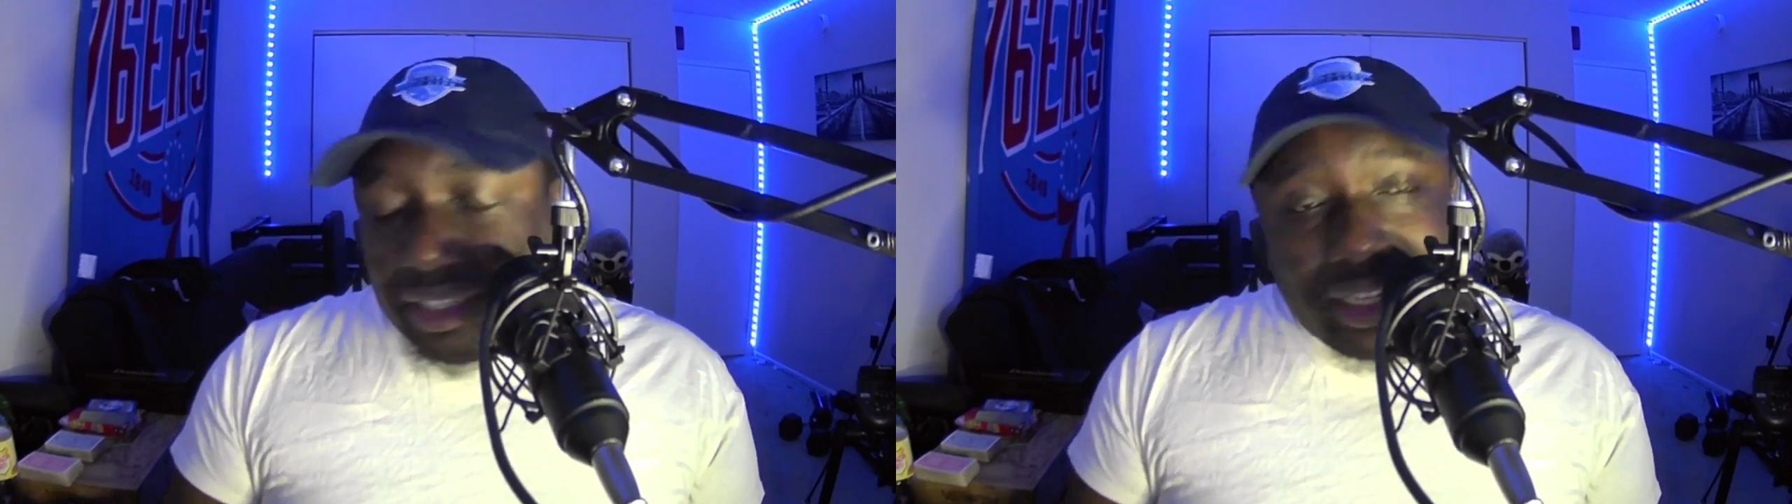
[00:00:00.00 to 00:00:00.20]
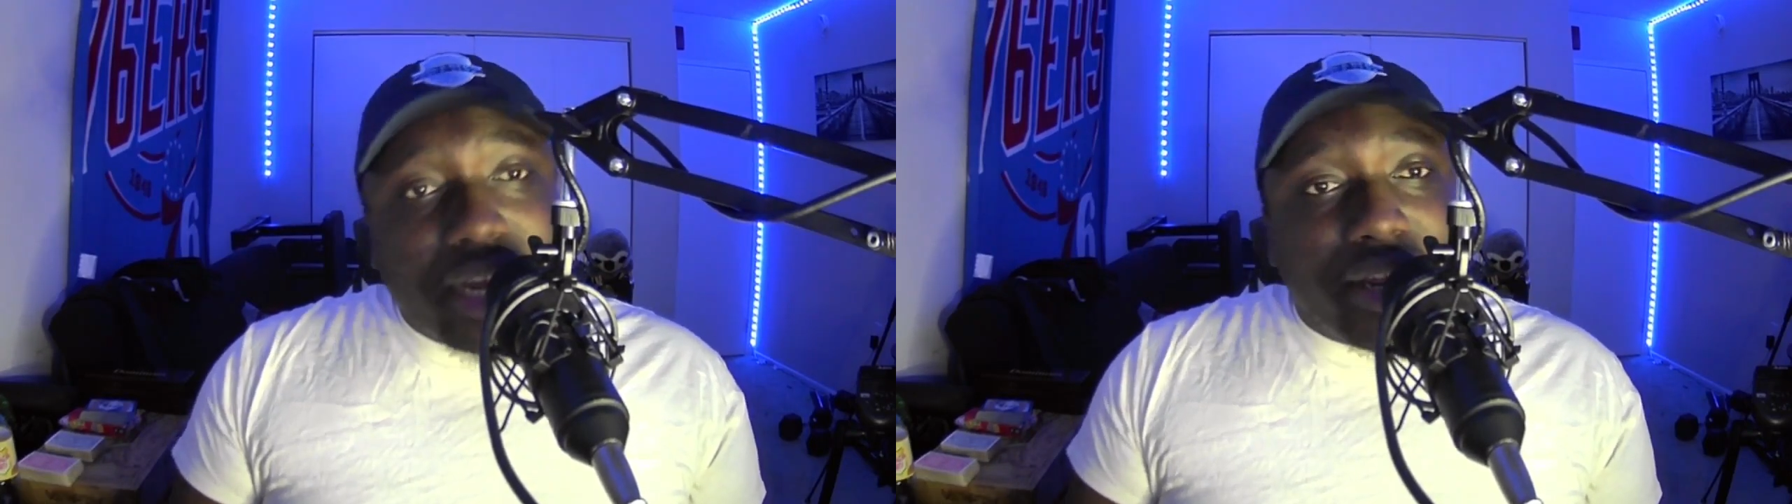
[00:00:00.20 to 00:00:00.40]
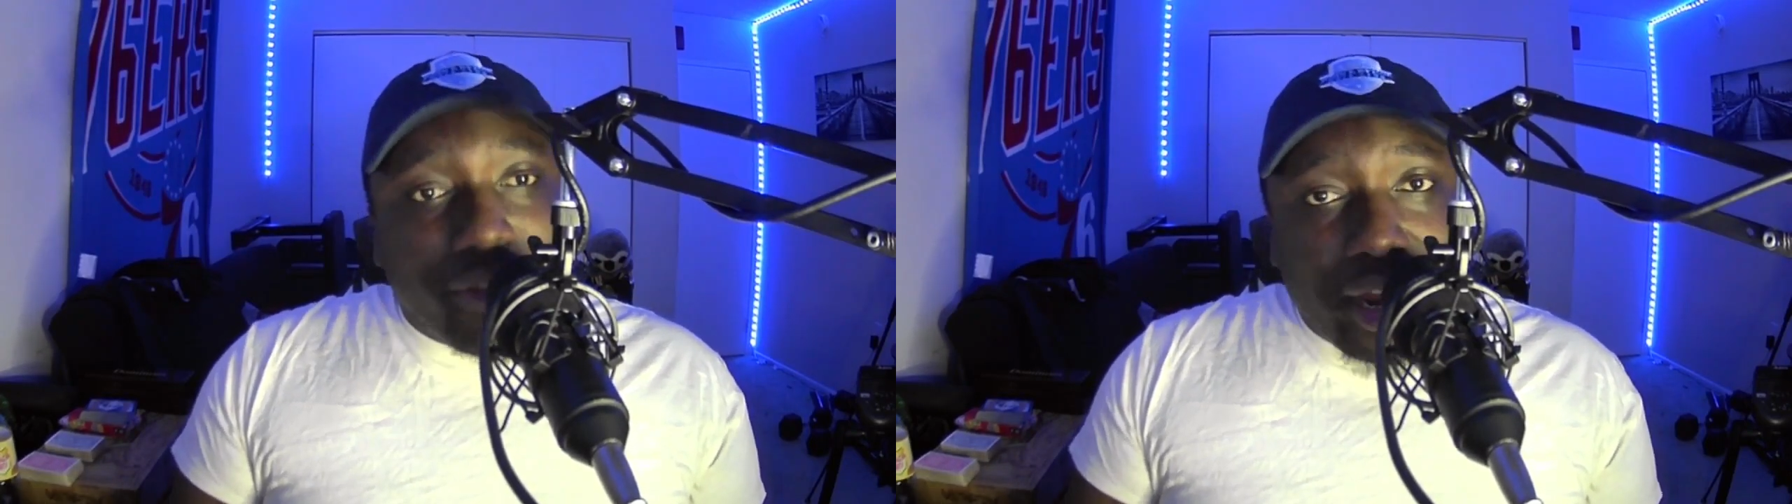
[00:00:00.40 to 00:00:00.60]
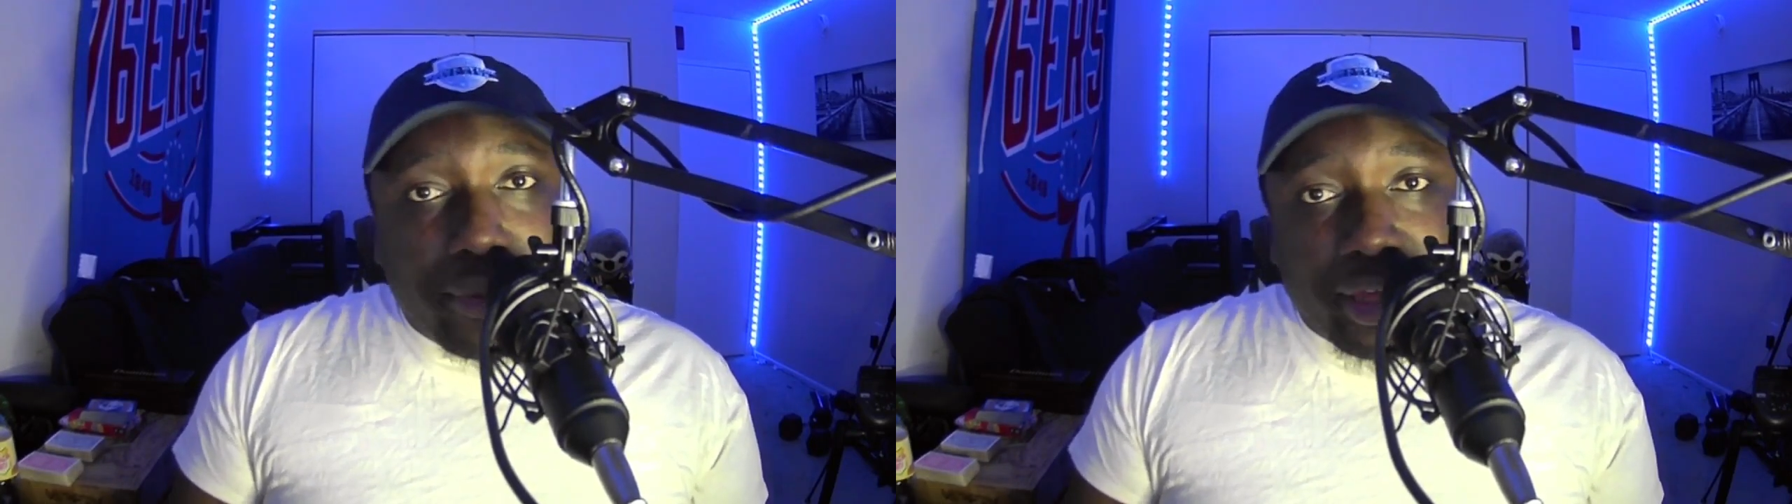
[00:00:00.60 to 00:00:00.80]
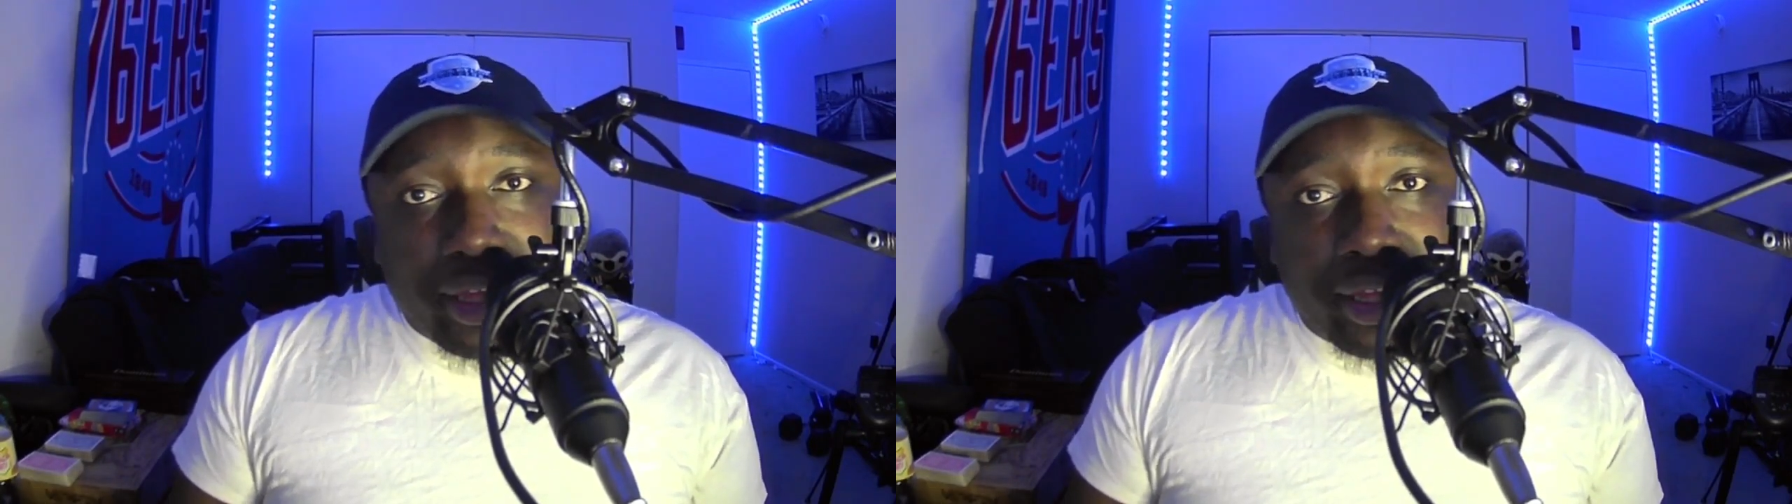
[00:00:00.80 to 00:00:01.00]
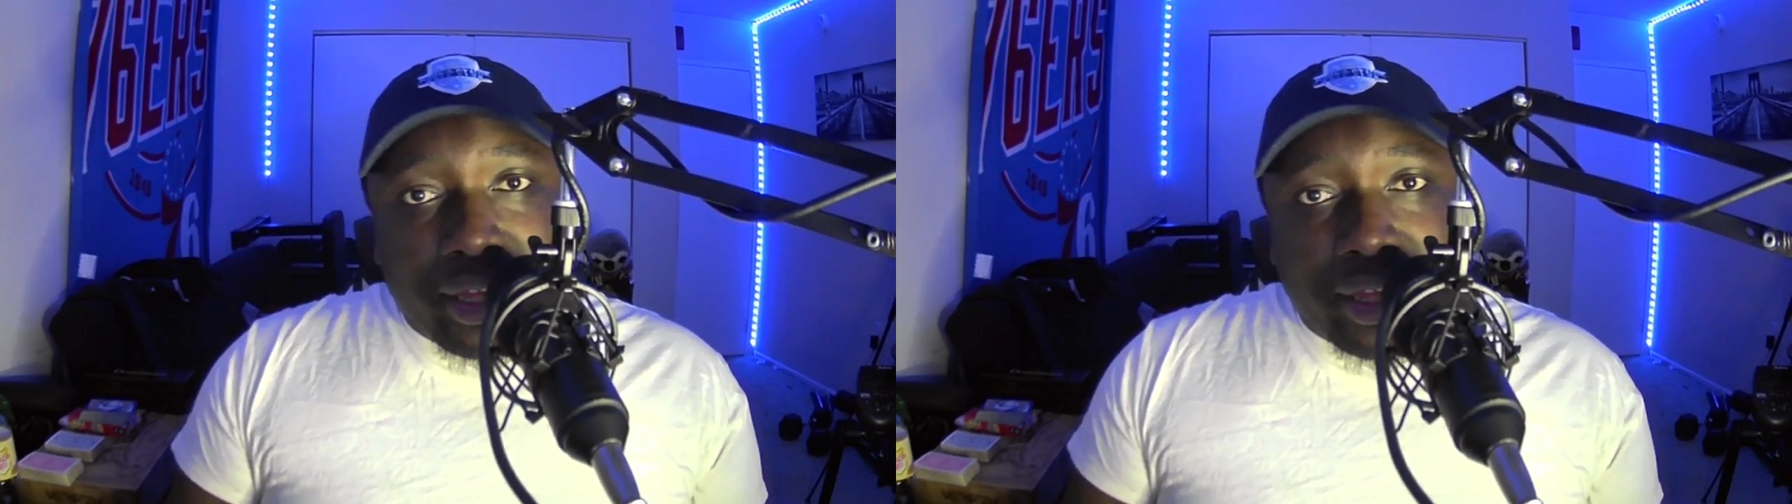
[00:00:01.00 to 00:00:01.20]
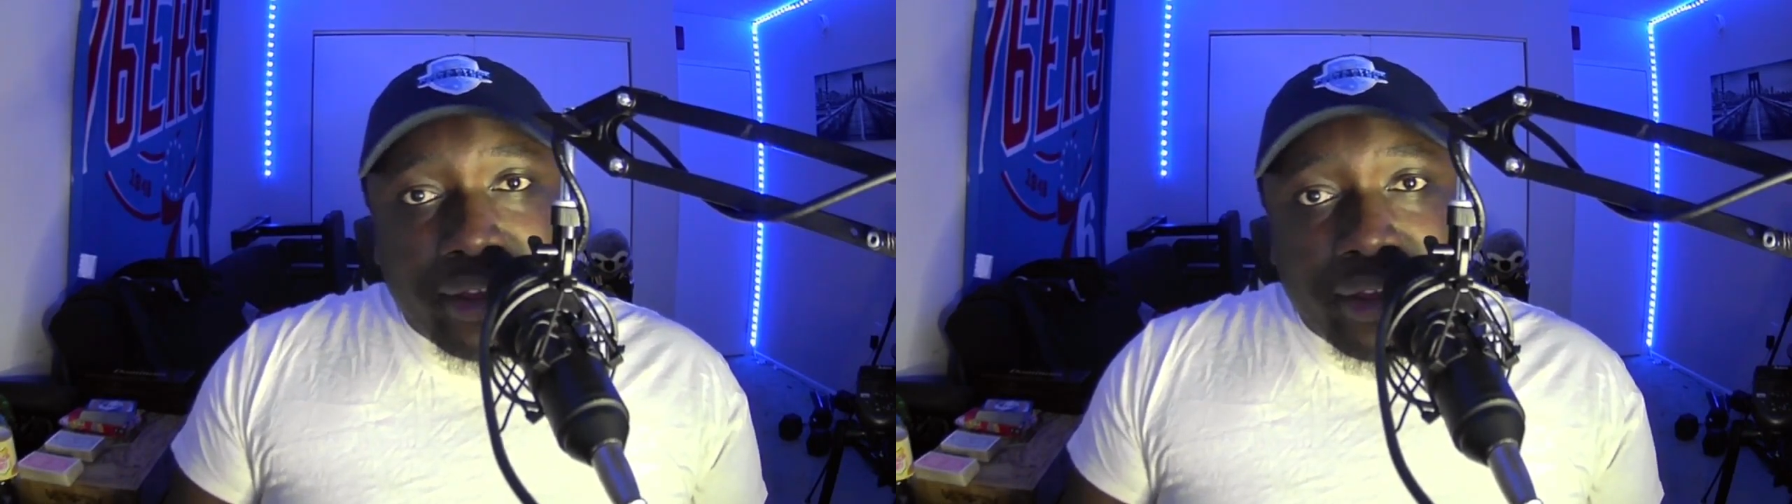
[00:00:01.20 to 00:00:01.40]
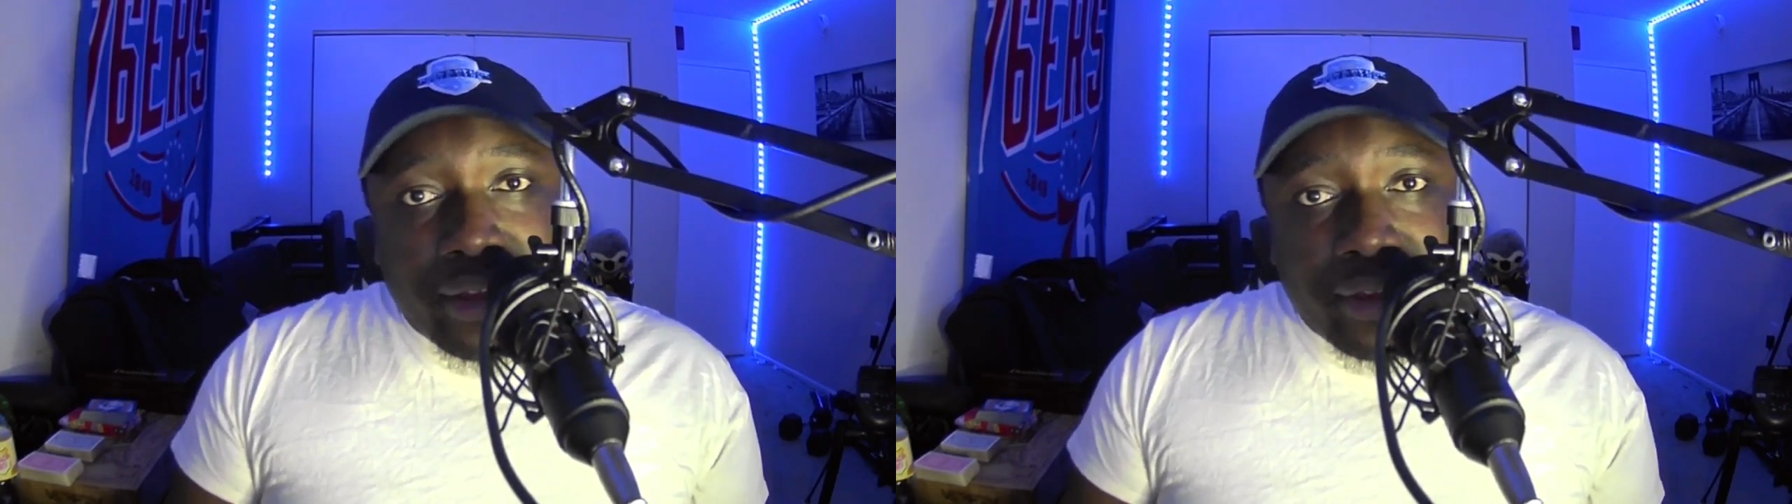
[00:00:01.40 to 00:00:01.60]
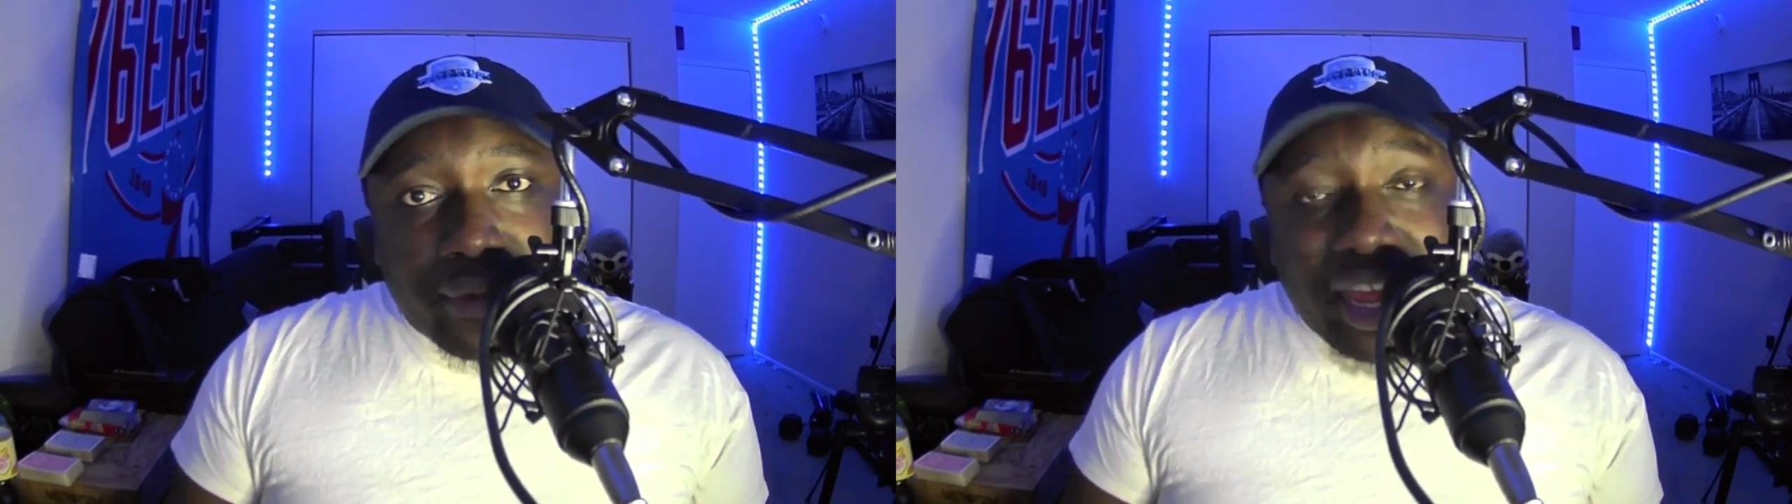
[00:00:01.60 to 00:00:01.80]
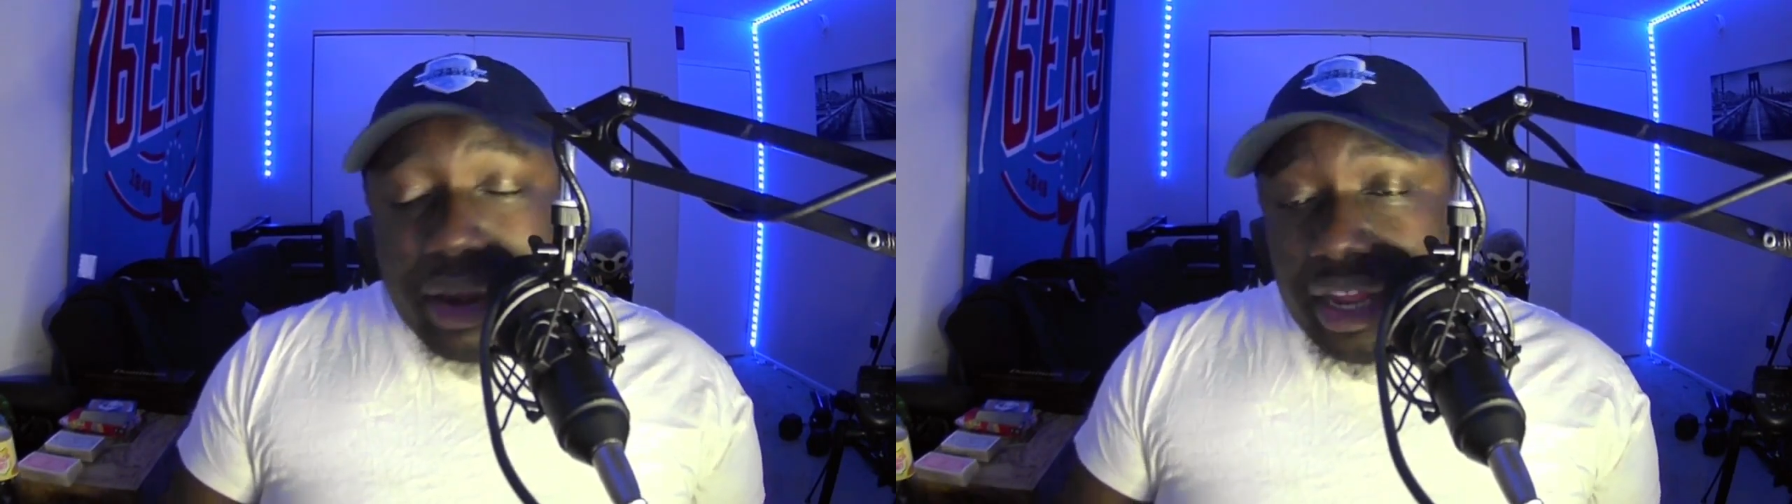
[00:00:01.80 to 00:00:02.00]
in Saudi Arabia,
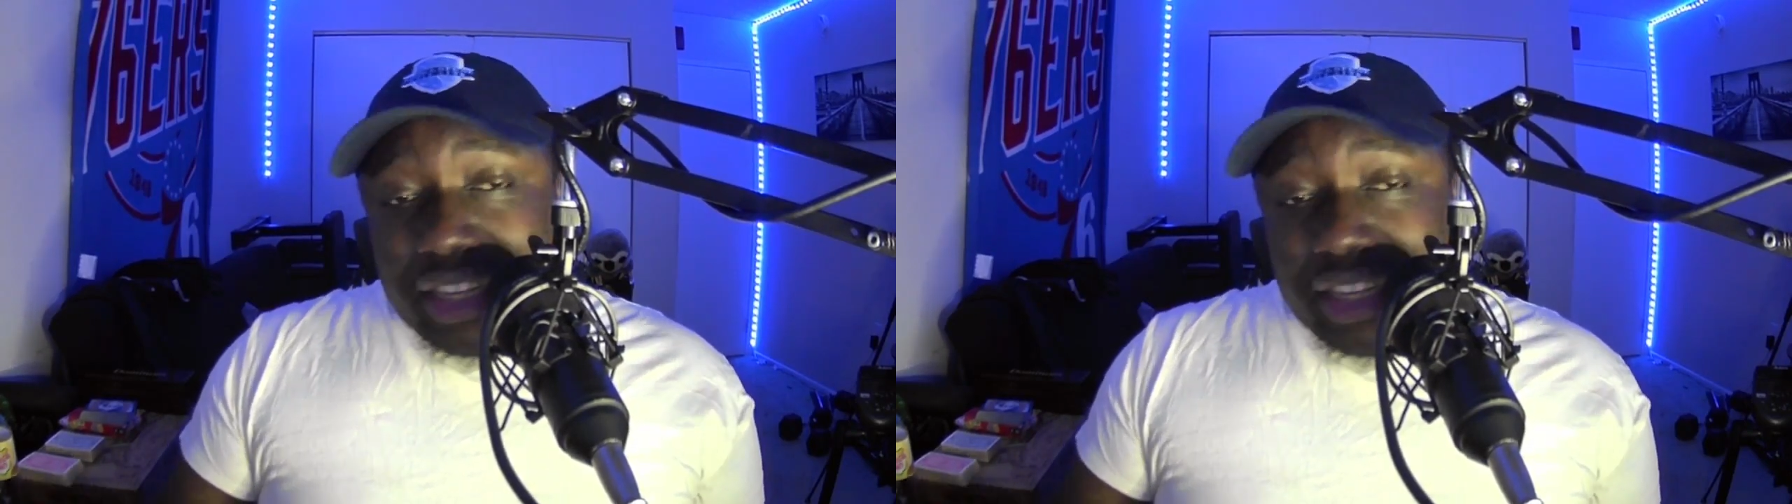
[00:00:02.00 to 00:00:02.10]
and it's